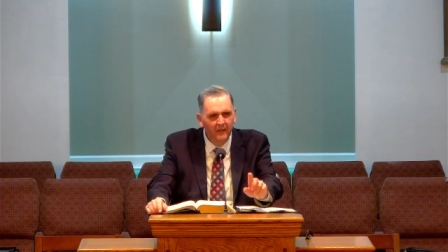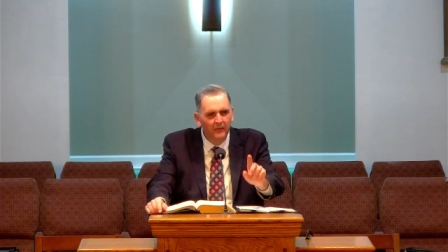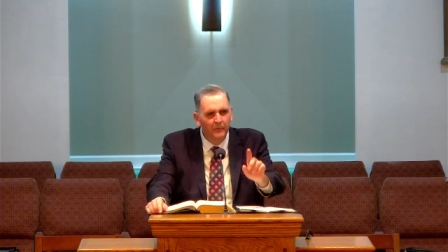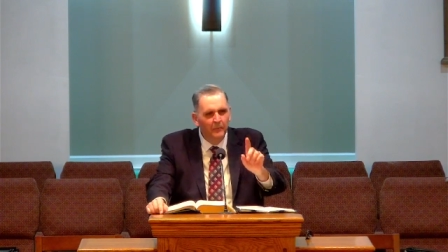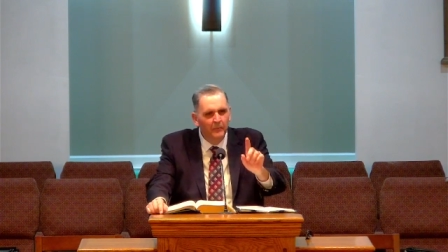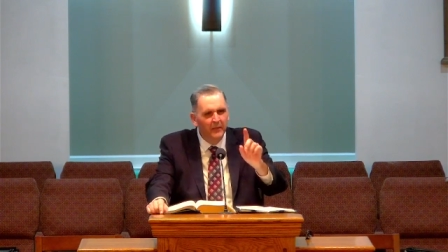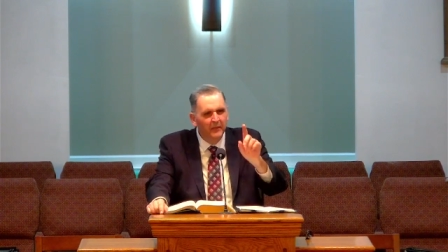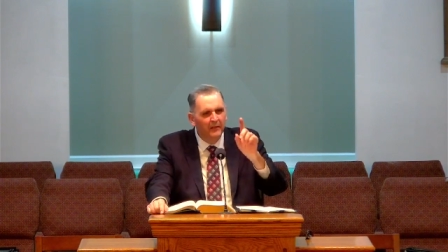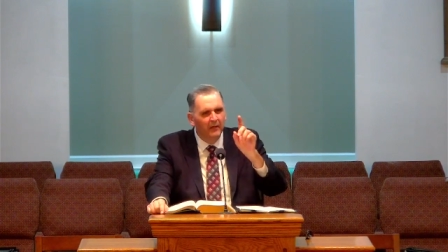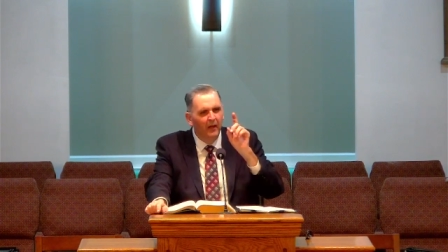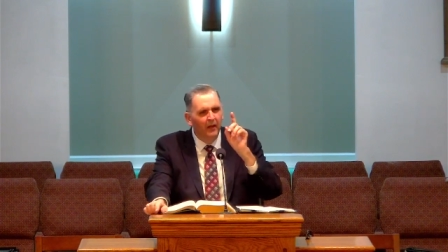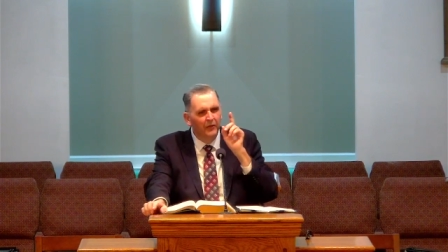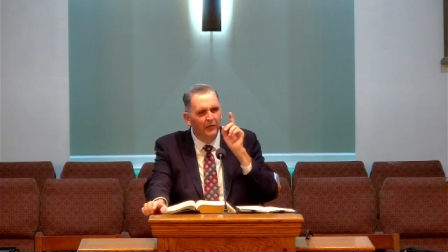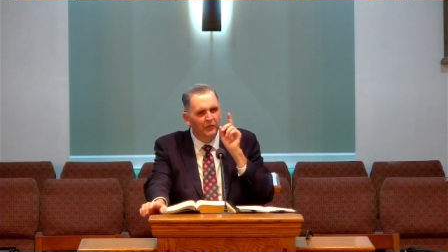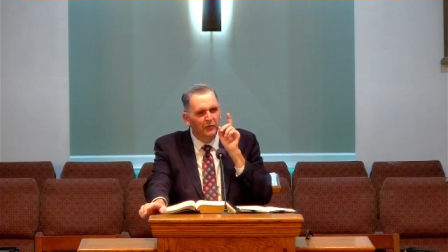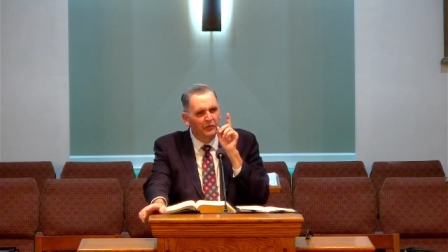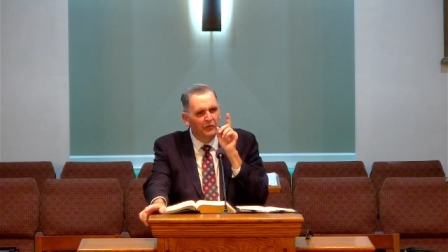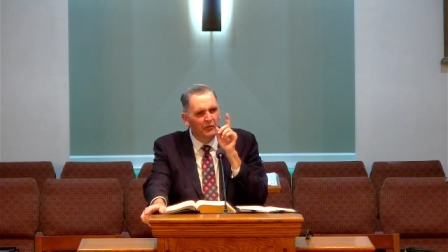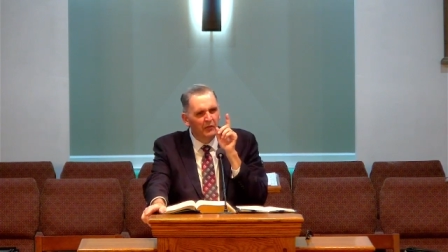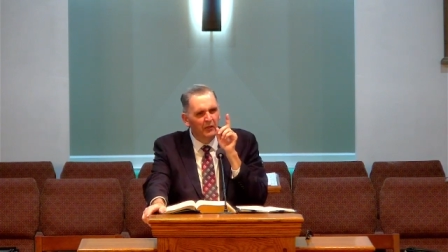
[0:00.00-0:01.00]

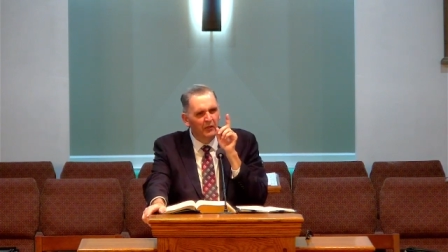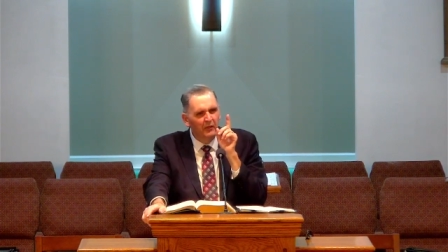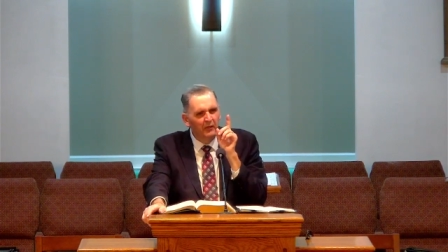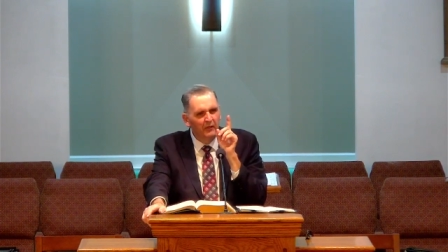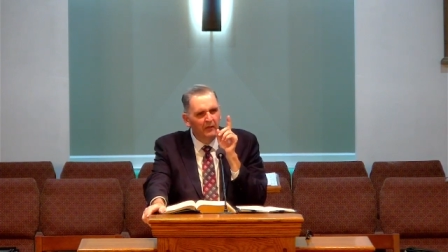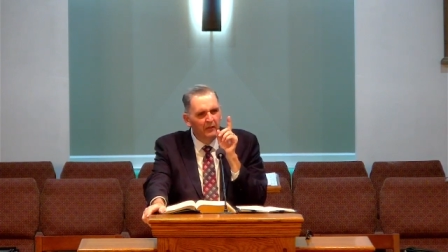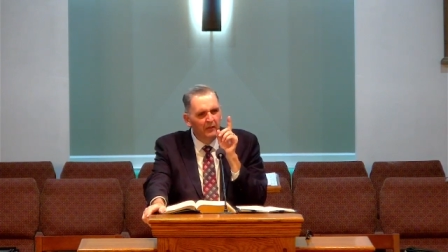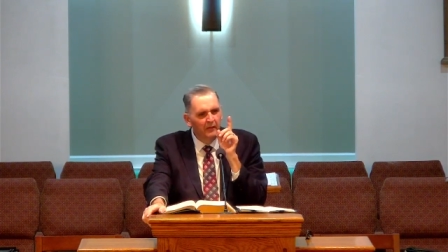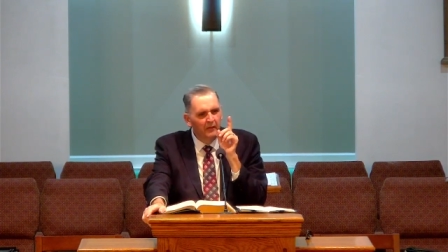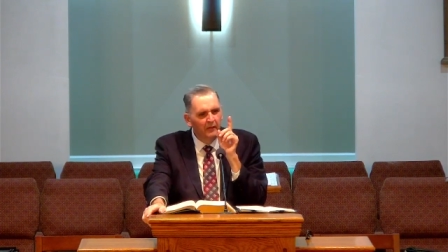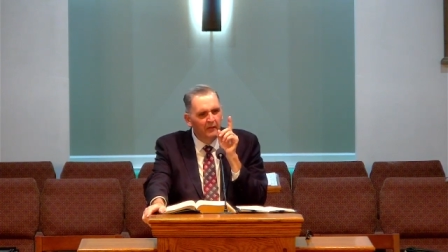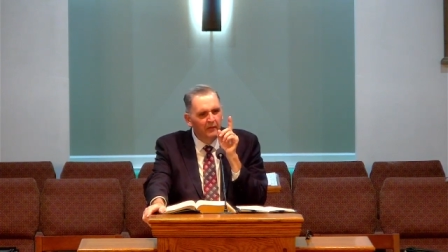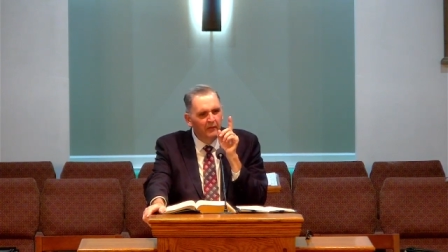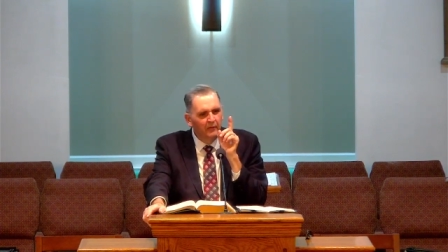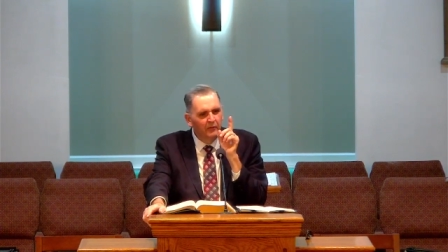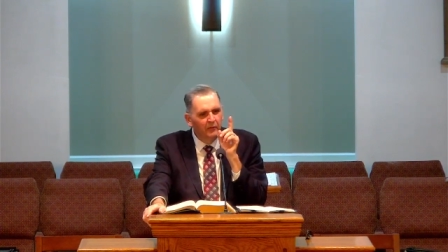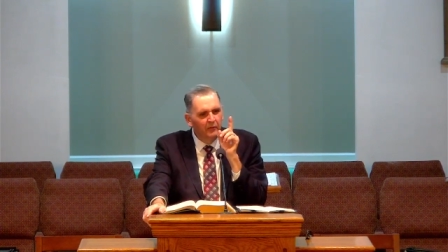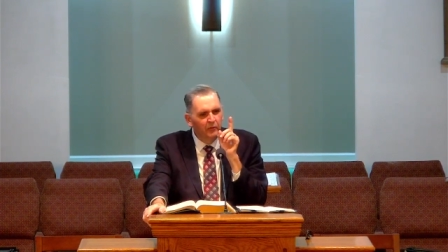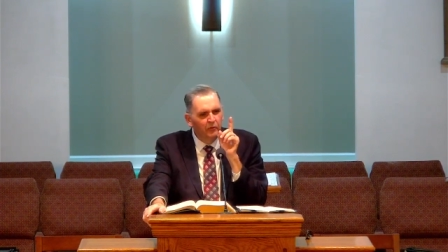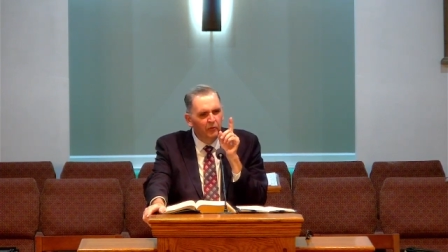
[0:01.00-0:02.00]
Because
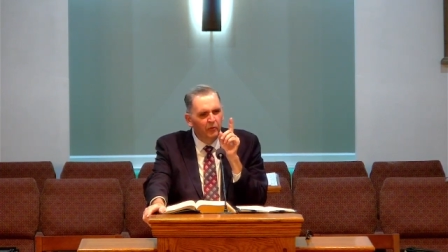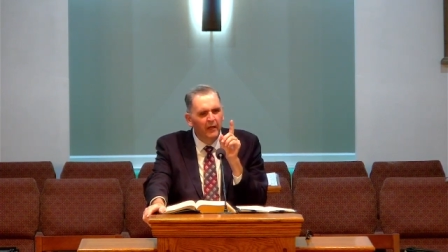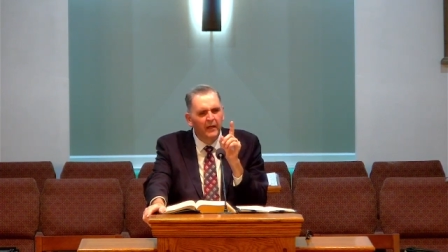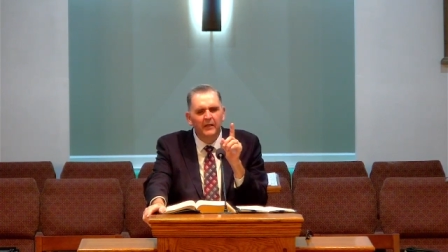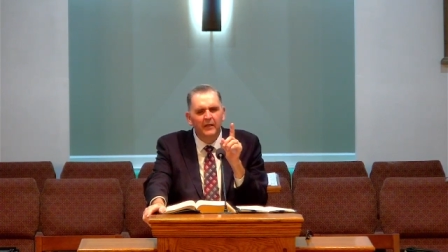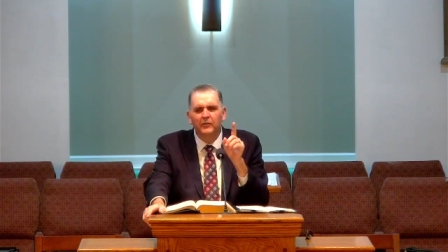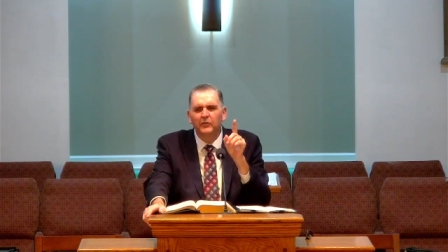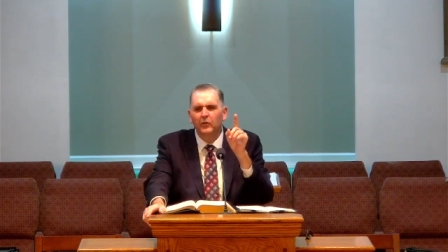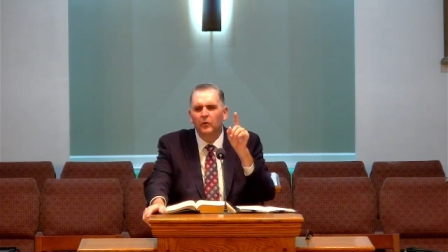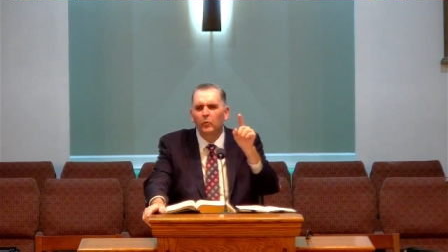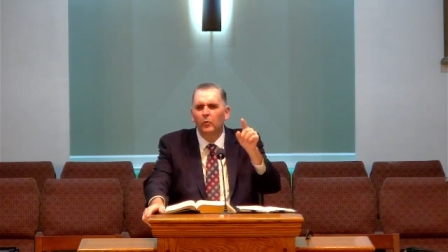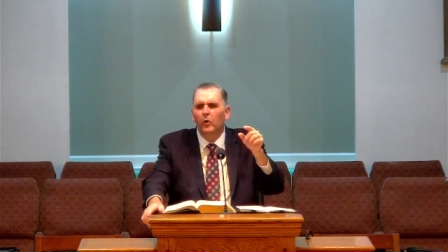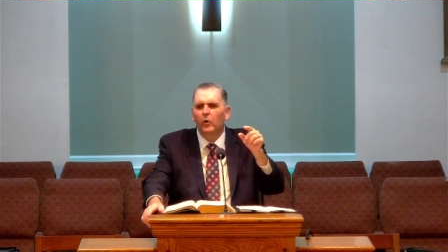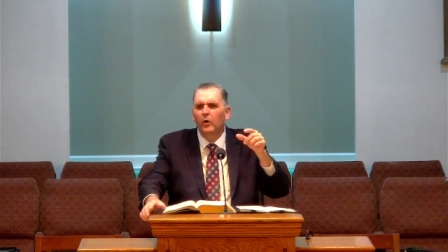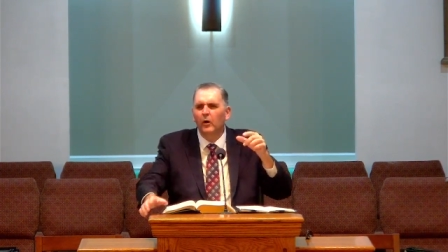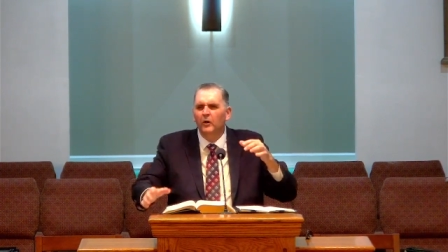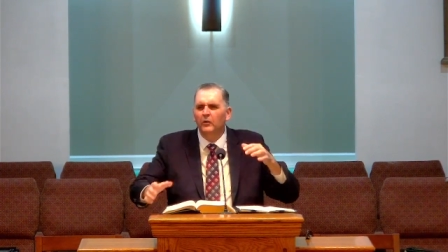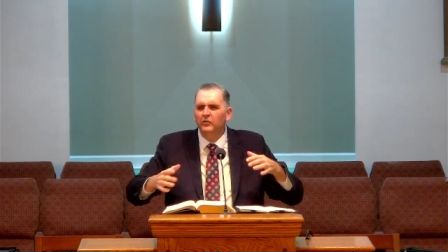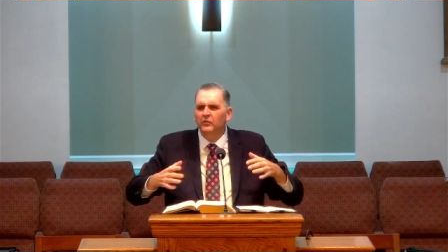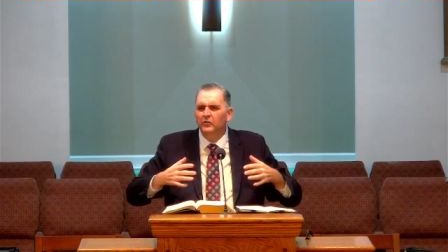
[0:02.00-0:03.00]
greater
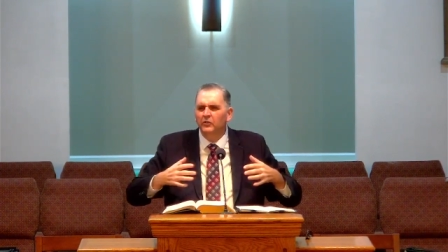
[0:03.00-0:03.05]
works